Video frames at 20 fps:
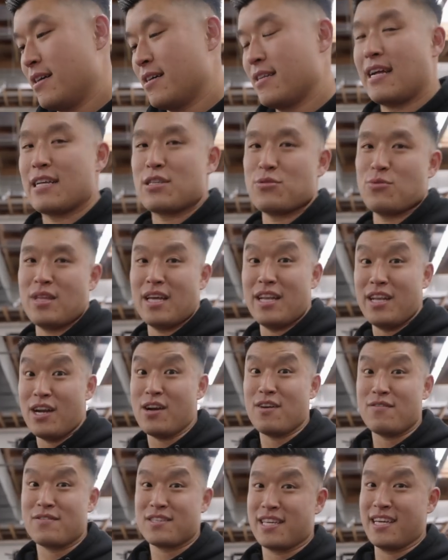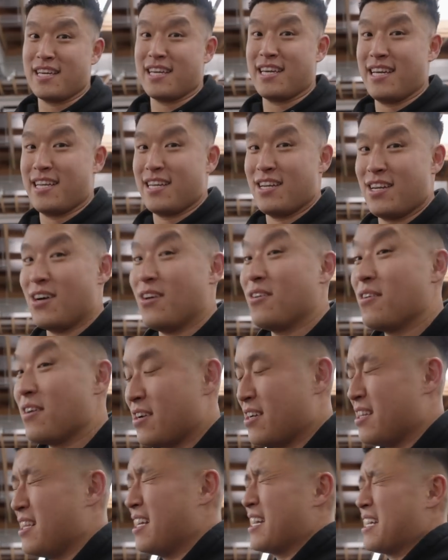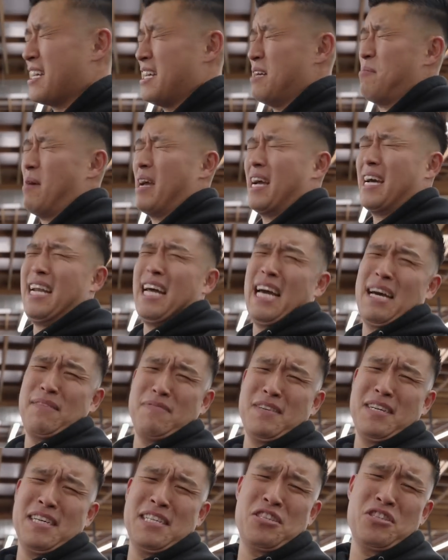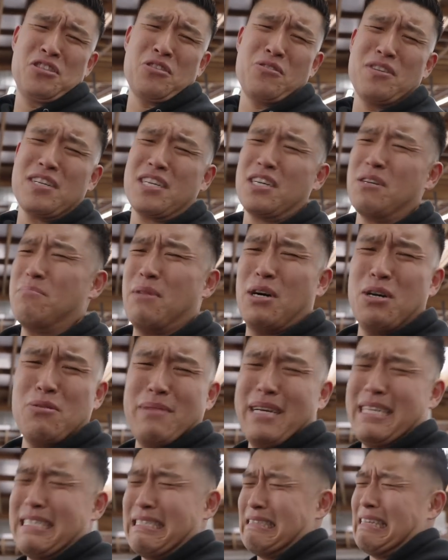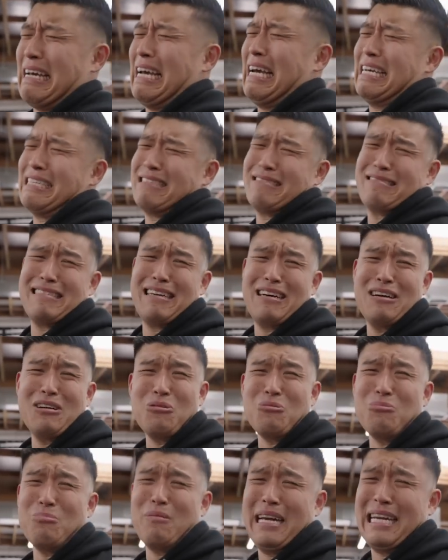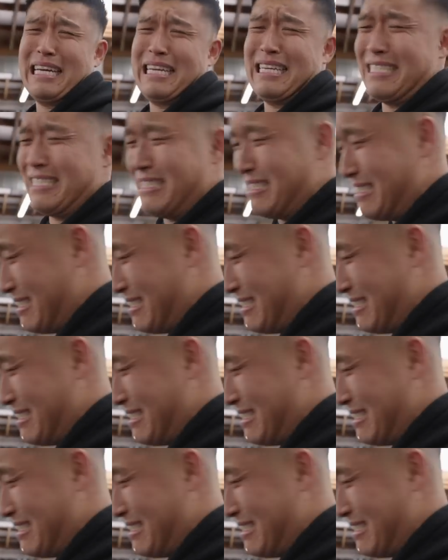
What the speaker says: that's when the nerves kick in, you know? And they're like, am I gonna have a historical moment? I don't know, man.